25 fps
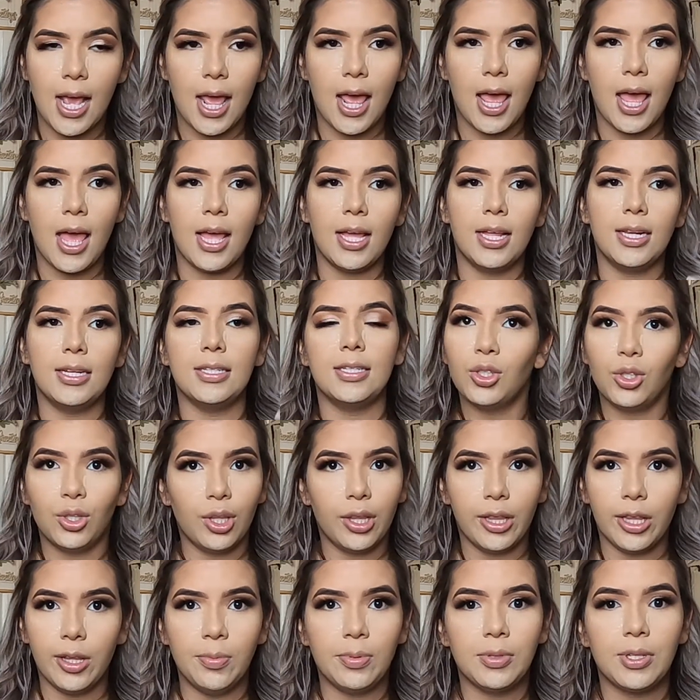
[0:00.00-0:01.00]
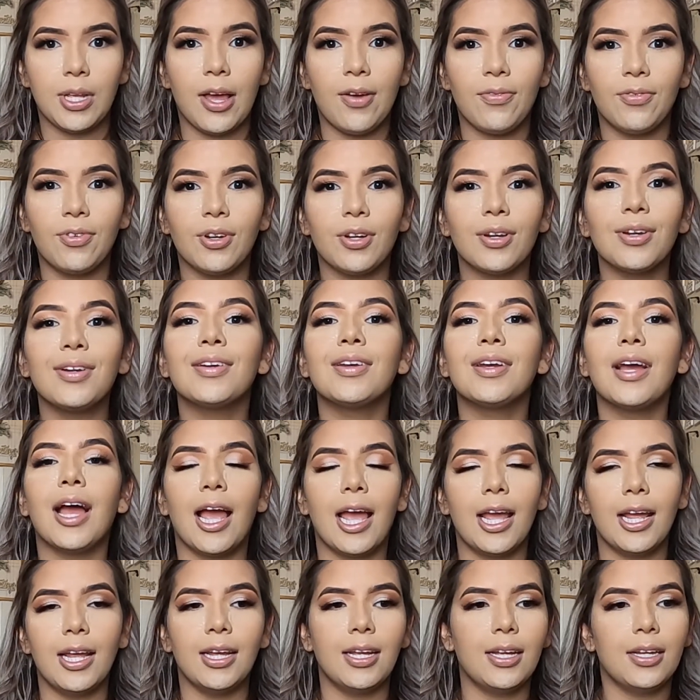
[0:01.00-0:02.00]
and do the lips after.
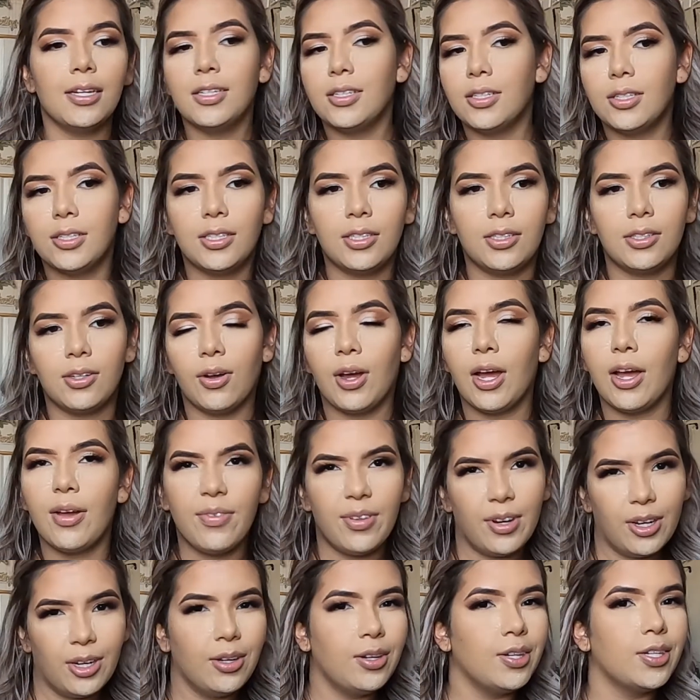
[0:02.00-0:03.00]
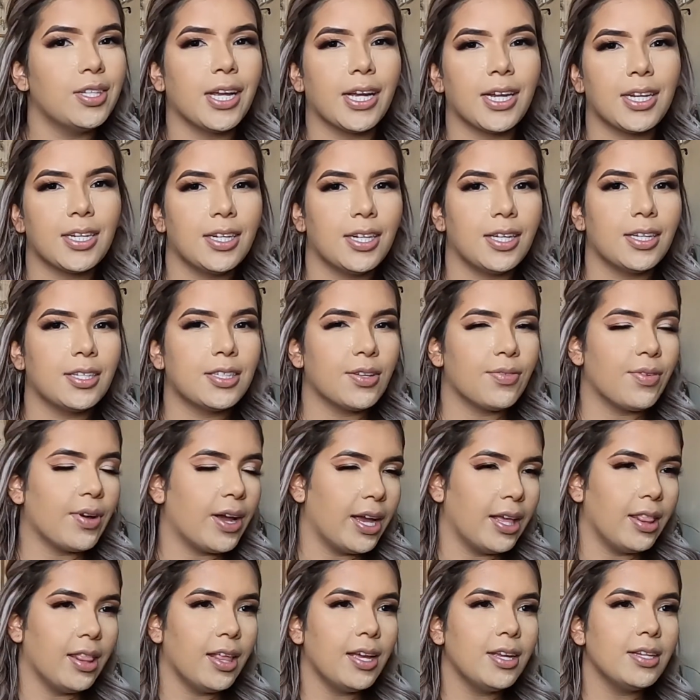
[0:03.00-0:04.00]
I don't have any new techniques of
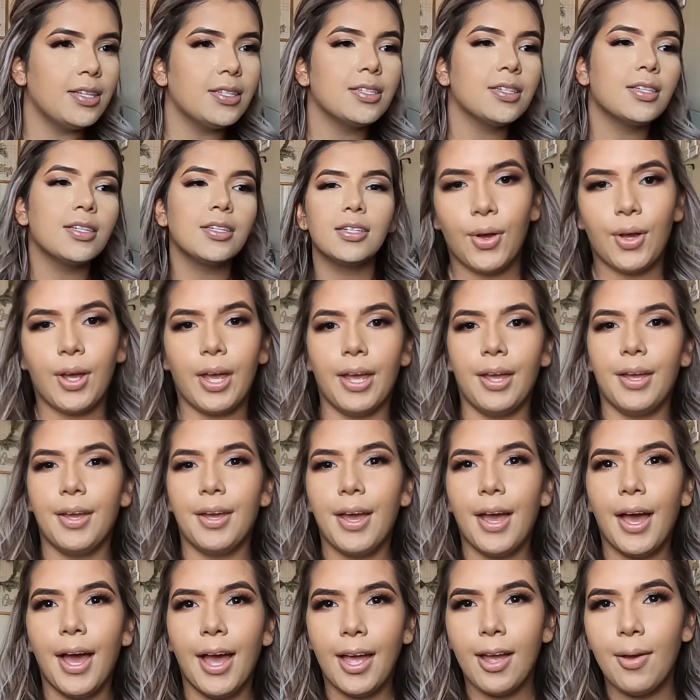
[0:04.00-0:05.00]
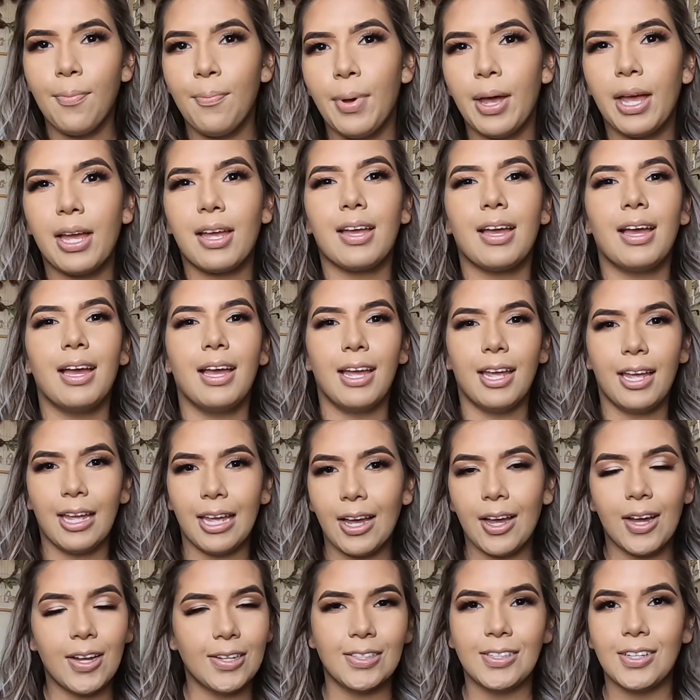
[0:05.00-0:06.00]
highlight. Okay, I am back.
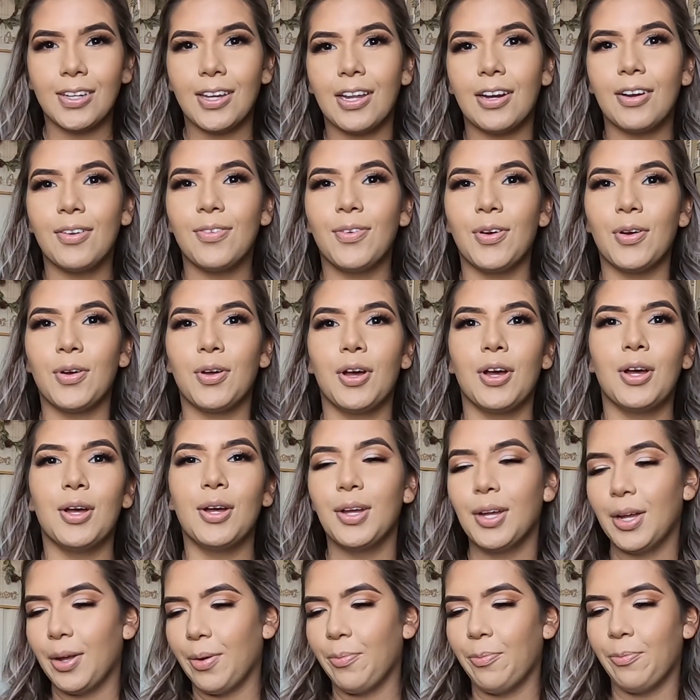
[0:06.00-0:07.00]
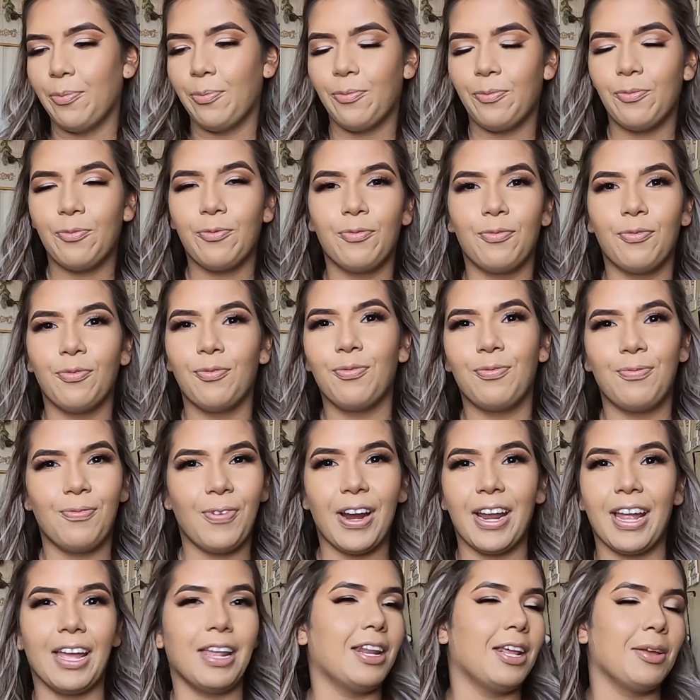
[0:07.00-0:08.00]
I also got a phone call. I'm
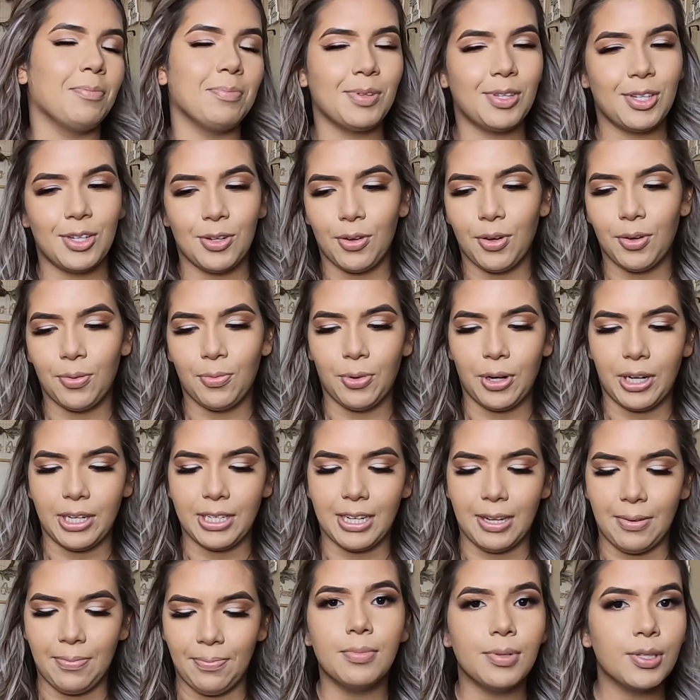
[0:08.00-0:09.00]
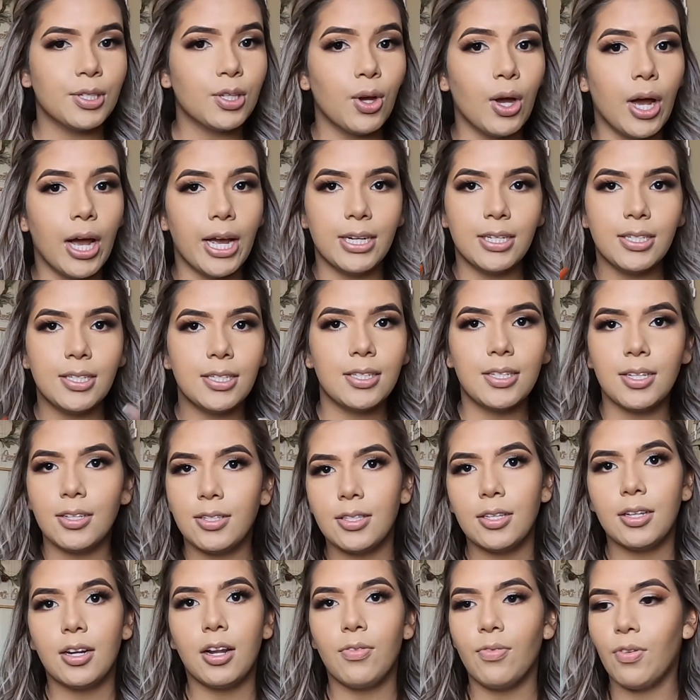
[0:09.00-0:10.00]
forgetting I'm still on work time. So I just
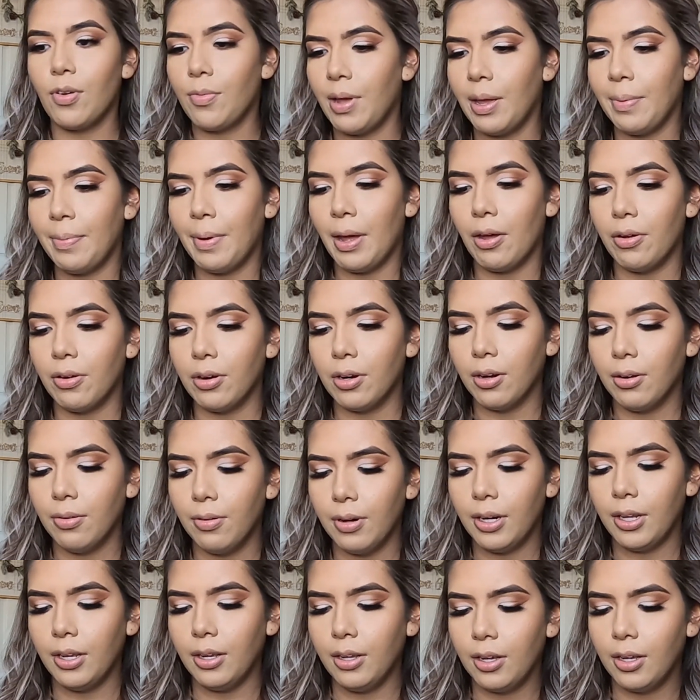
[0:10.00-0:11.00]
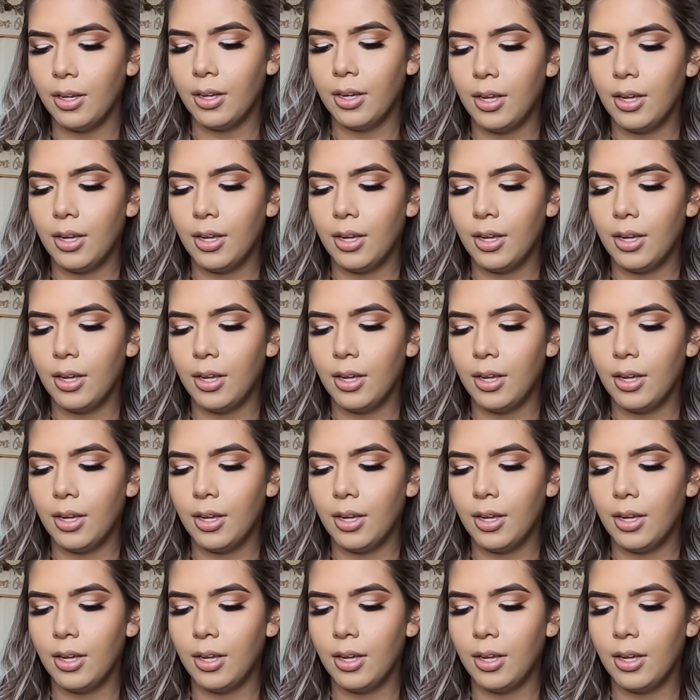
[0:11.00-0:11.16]
dusted off all my powder already.